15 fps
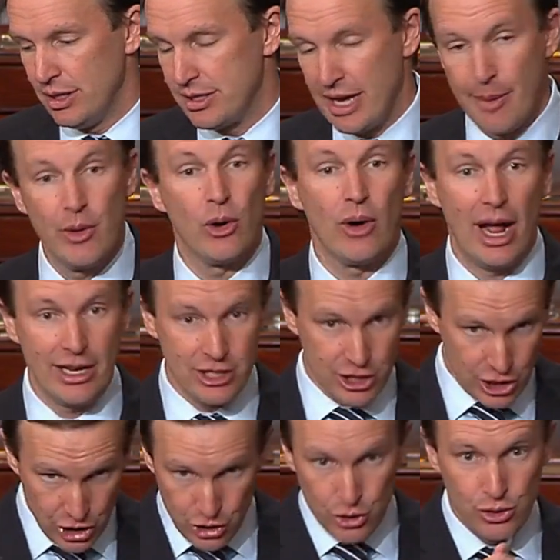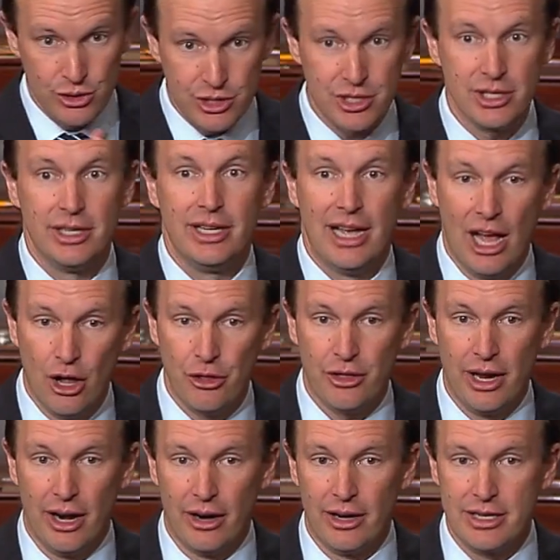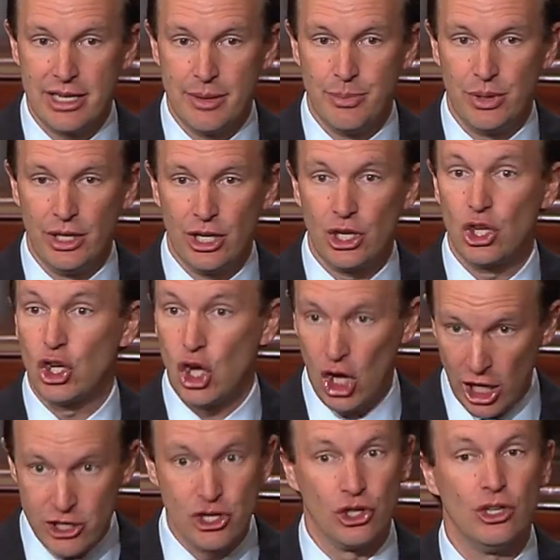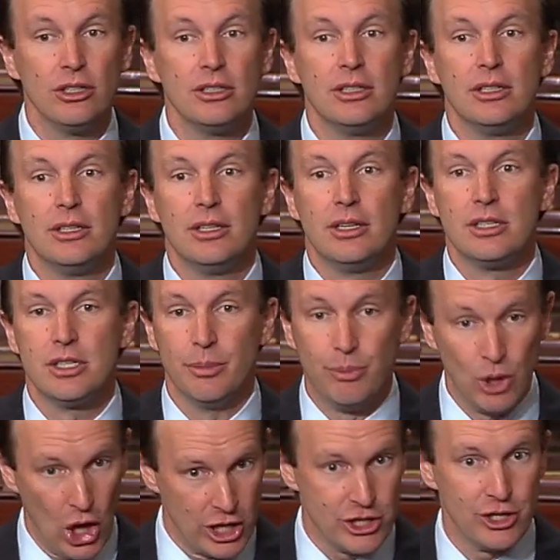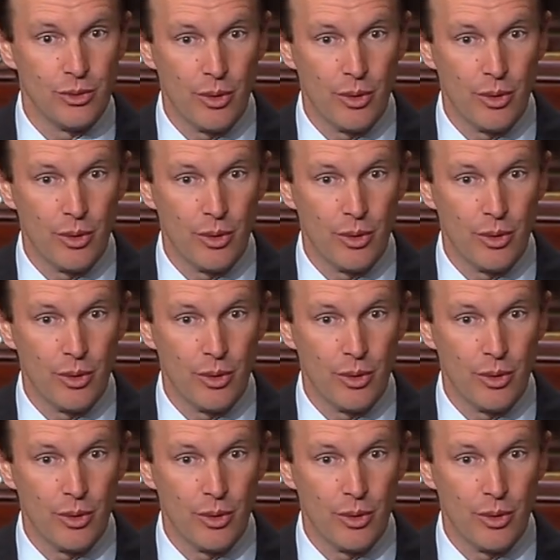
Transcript: Democrats used healthcare as a political cudgel to bludgeon